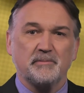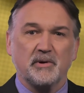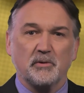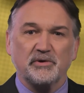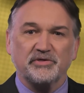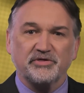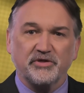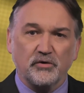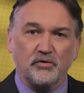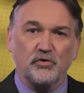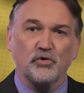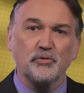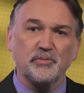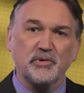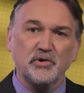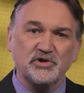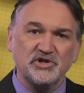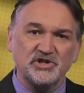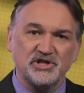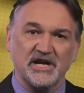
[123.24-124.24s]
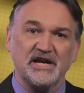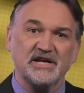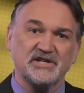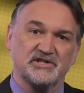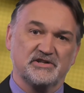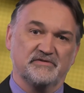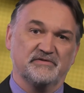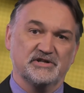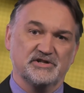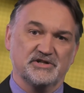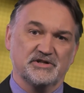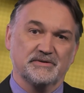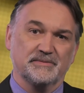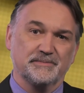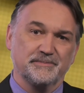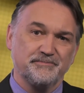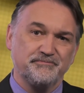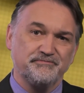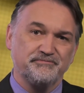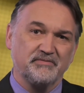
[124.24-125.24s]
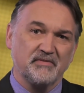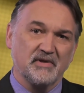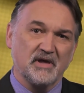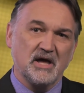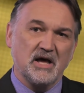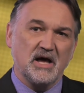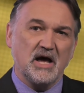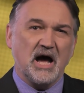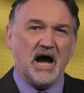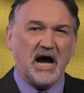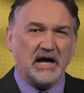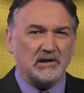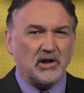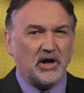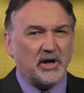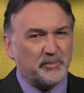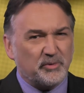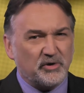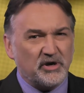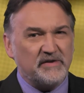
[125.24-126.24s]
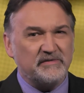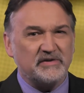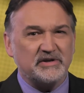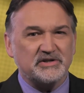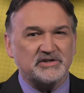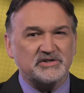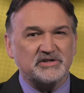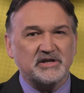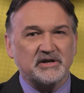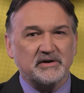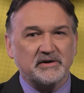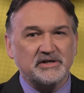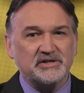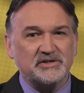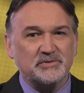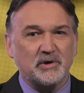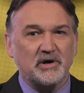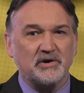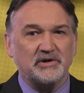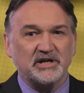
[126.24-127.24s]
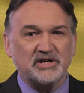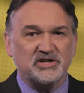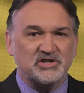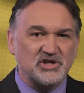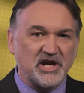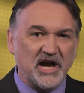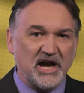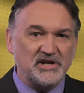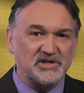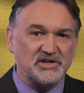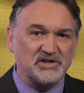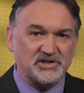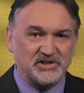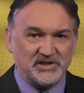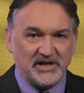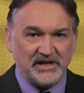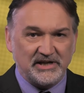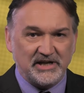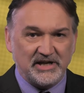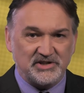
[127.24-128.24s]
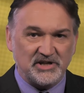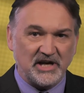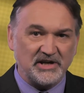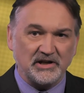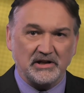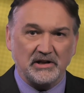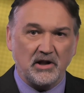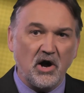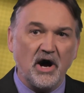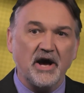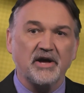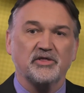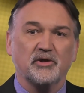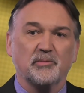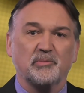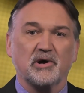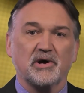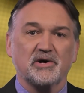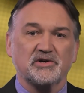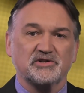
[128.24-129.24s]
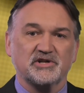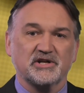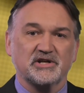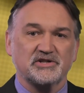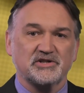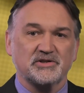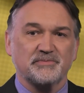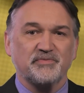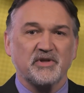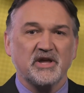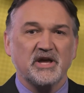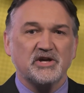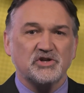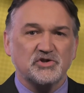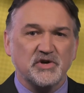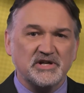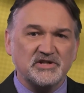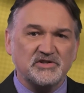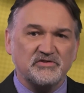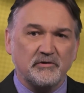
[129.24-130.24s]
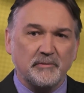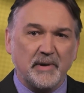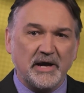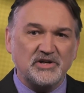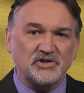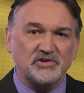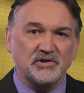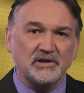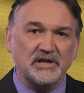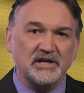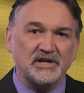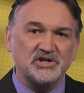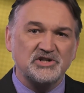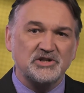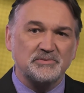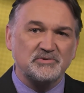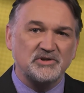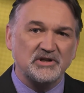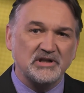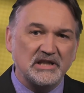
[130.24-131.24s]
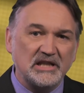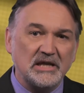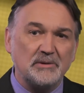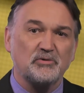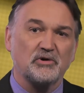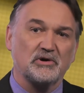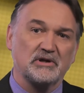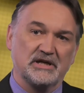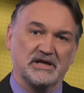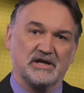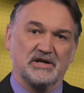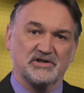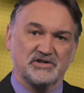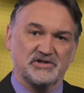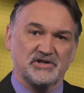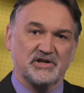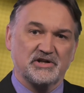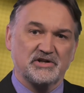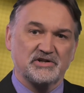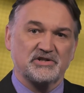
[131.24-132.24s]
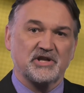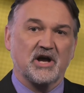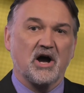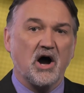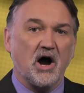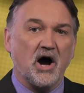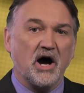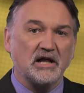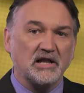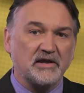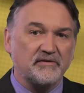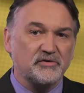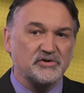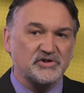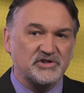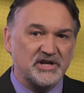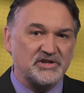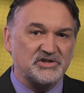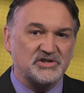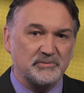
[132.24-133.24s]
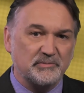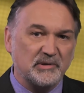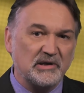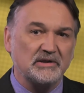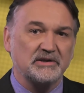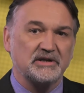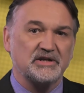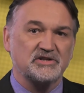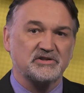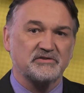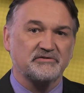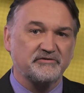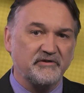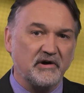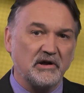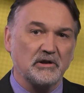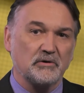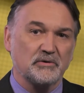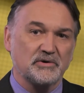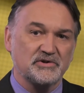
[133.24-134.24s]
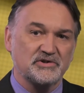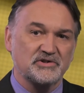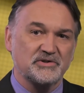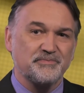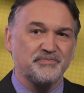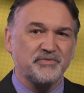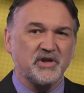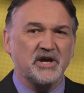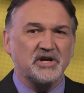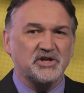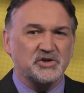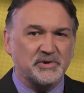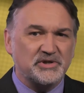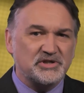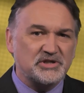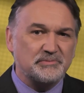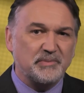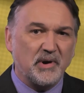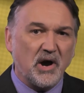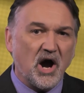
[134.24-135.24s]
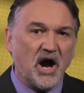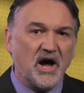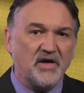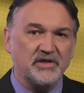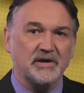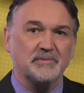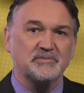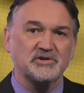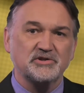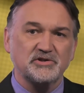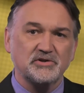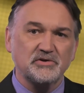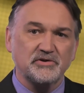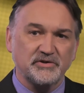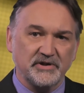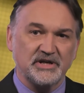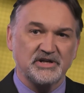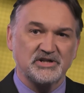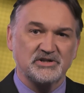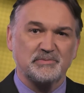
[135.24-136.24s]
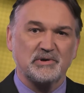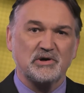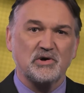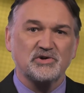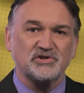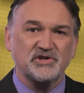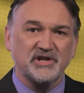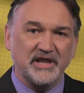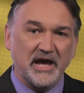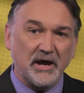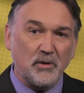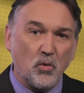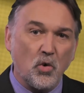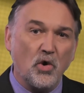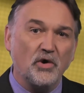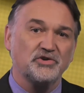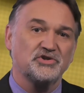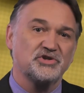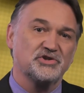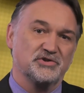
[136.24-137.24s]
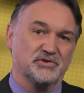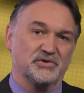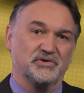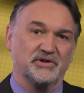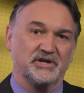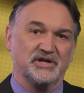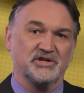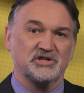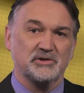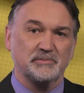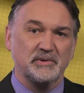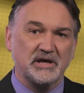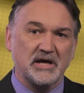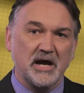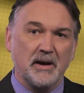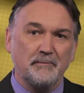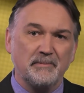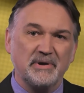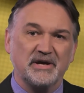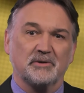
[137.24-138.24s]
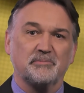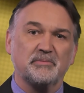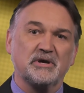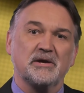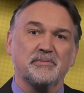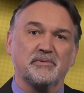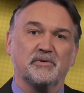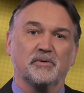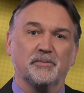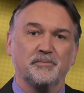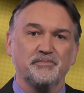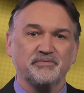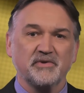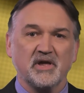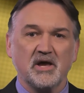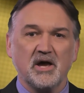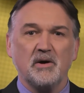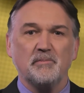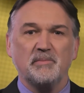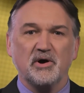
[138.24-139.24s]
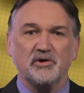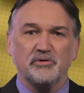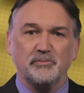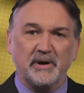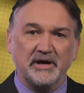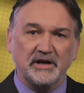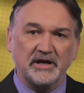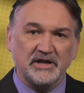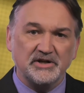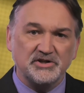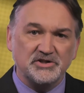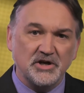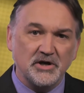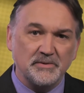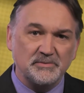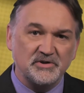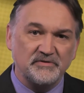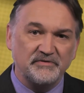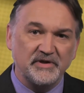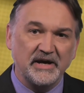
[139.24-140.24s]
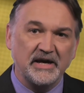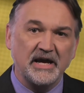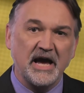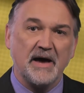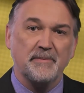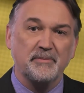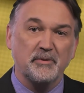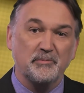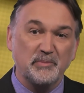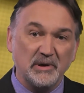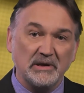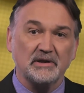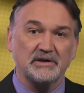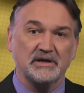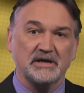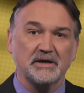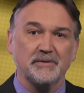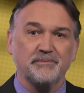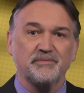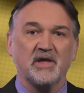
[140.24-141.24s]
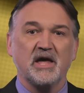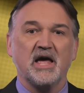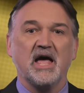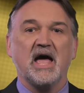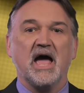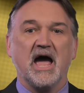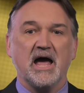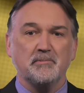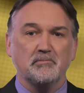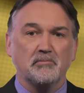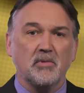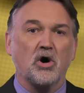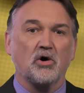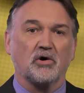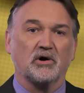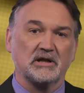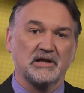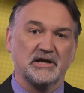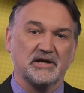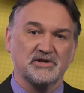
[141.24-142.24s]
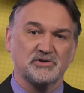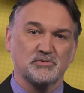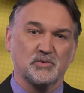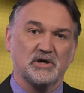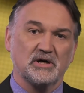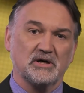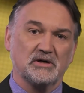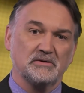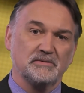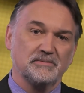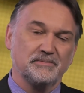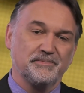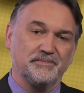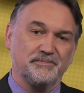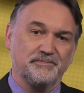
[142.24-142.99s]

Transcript: but with the group who shares the vision. Unlike previous theories, where an exchange is seen as underlying the process, transformational leadership deliberately considers the higher-level sensibilities of followers to inspire them to do things because that they want to do things to become better people, both better in terms of their capability and morally as well.